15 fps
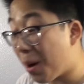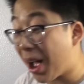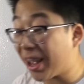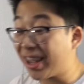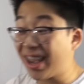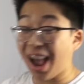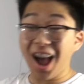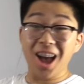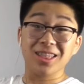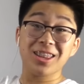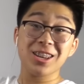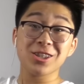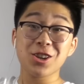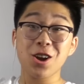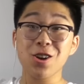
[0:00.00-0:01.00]
my god,
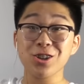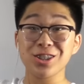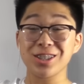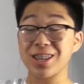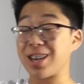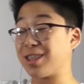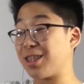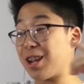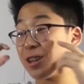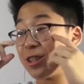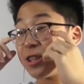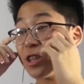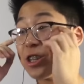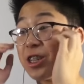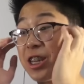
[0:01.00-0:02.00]
these girls think they're
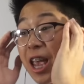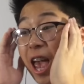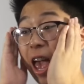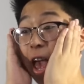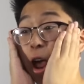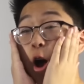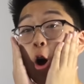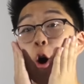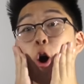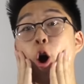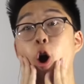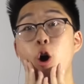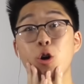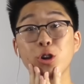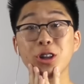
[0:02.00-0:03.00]
the shit.
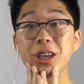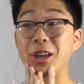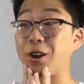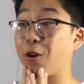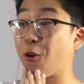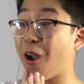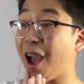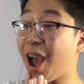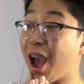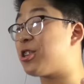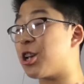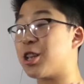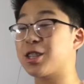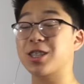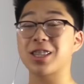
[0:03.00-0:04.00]
Holy crap. They
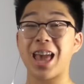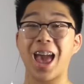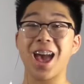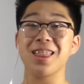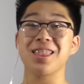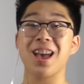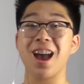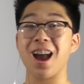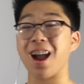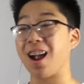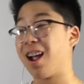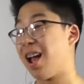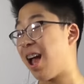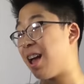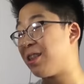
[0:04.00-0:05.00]
just stand
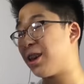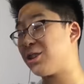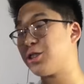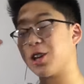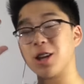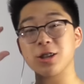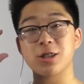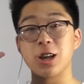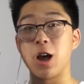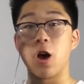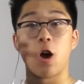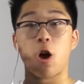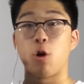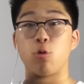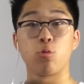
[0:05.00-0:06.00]
there and they just
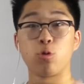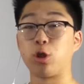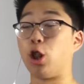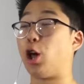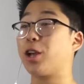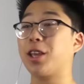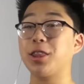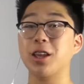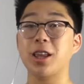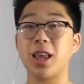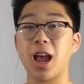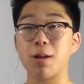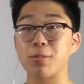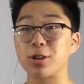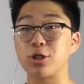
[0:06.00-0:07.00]
look at the
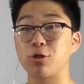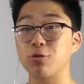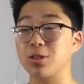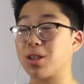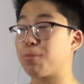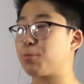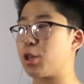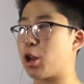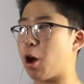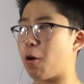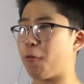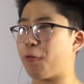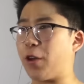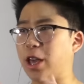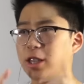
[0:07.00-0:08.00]
camera, do some, you
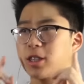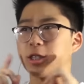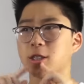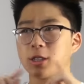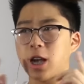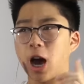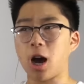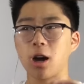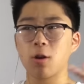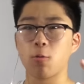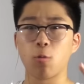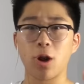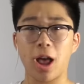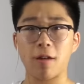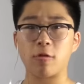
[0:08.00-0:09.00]
know, face,
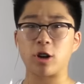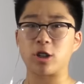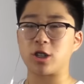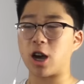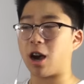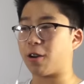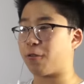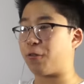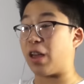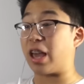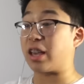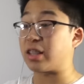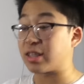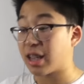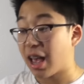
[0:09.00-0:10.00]
tongue, whatever, duck
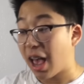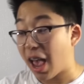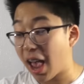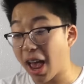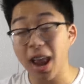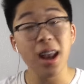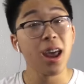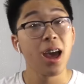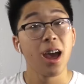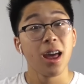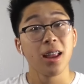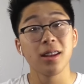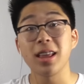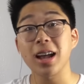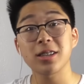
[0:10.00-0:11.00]
face, and
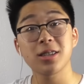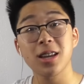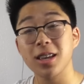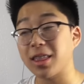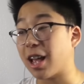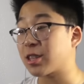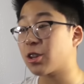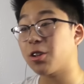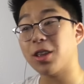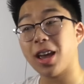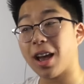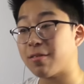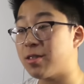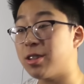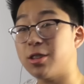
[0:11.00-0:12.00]
that's it. That's all they
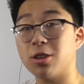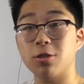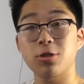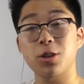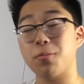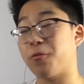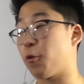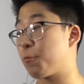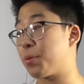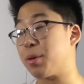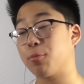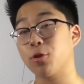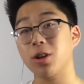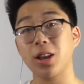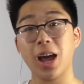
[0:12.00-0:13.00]
have to do to for
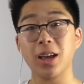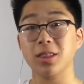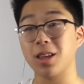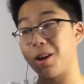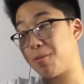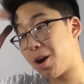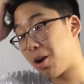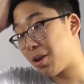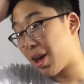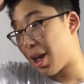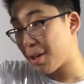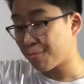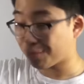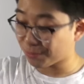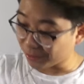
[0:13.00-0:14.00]
people to like them,
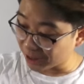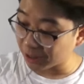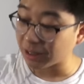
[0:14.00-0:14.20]
okay?